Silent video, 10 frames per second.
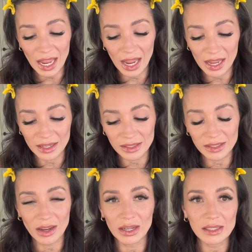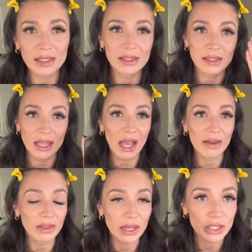And honestly, since I
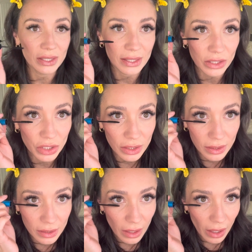have lash extensions,